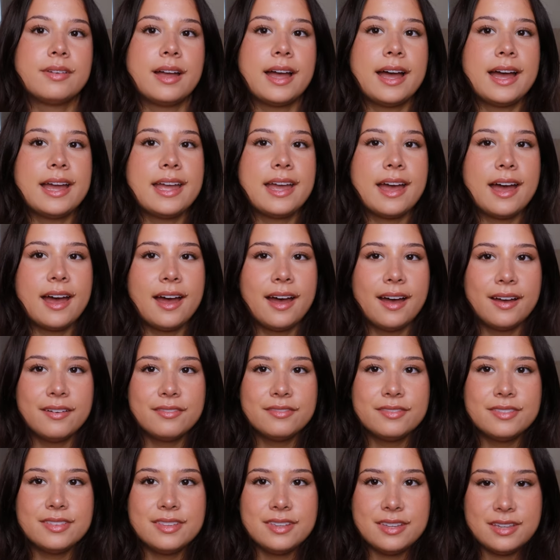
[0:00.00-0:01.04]
I
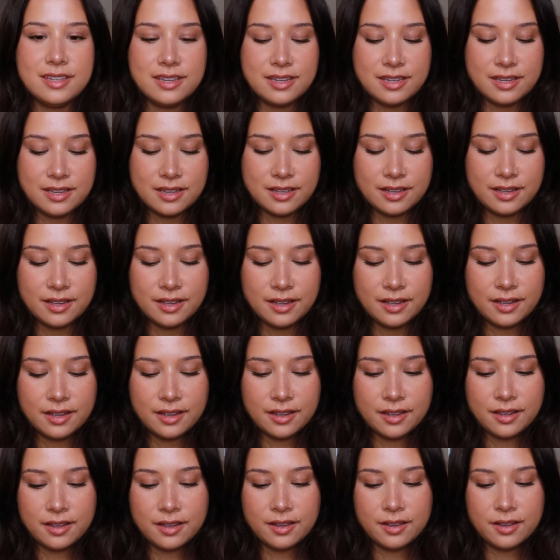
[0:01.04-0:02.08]
have the
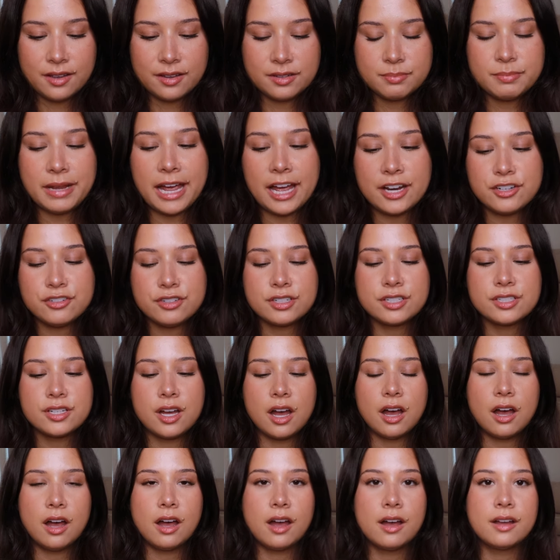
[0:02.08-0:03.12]
Patrick
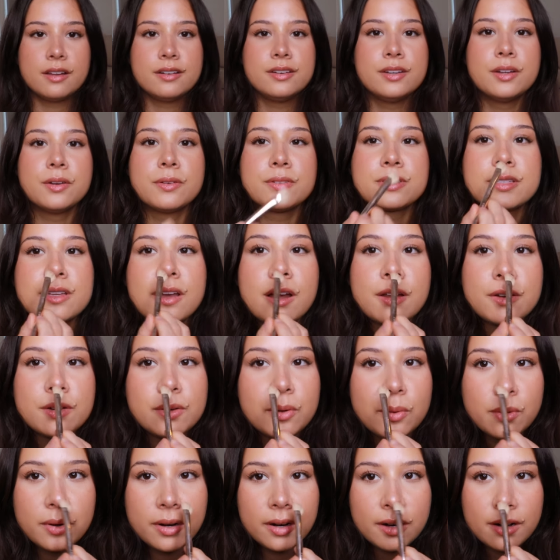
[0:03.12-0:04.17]
Ta nose
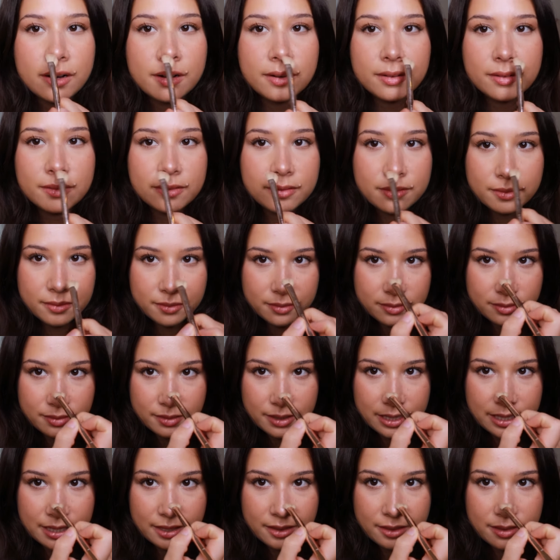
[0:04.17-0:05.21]
contour,
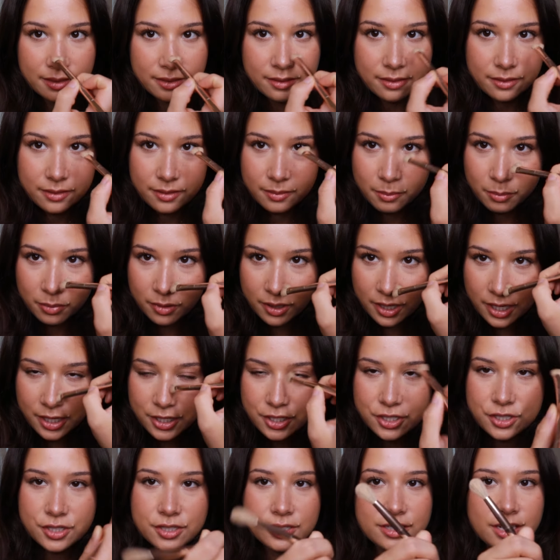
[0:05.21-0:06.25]
like
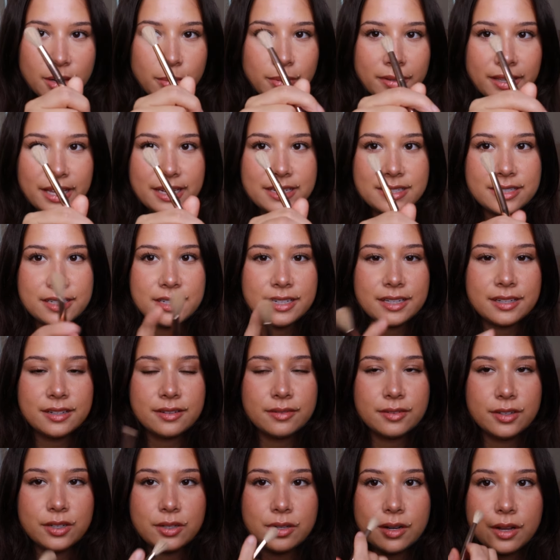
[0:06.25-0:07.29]
brush, double-ended,
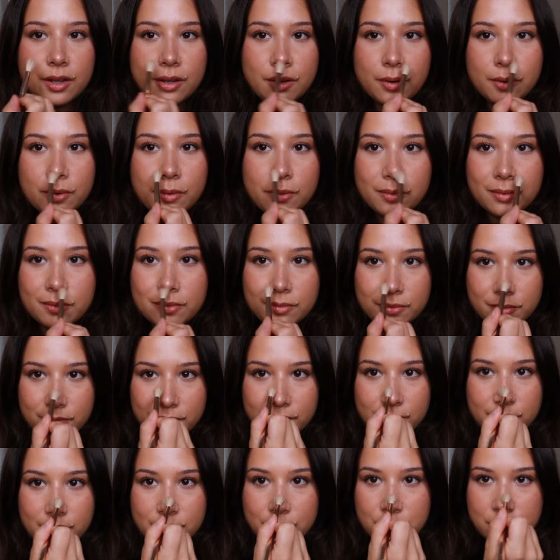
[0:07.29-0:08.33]
you know,
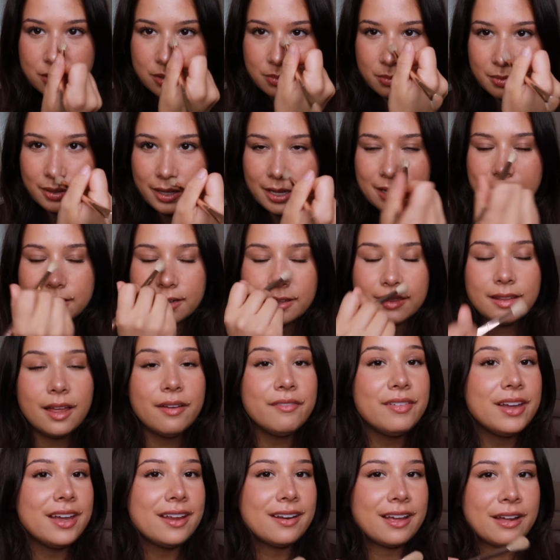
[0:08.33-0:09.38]
just blend.
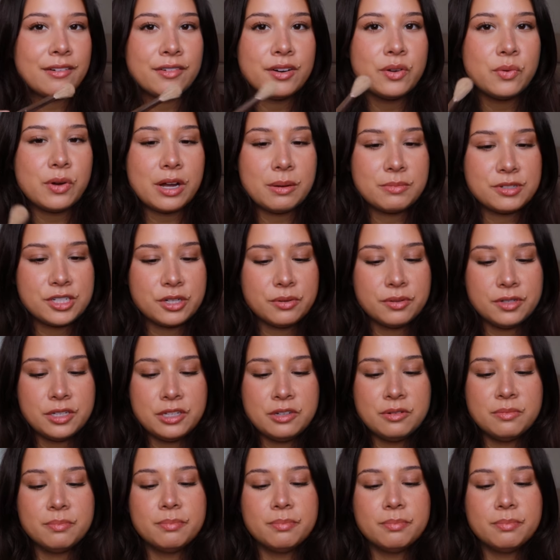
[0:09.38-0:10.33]
Love it. I don't know why I'm showing you,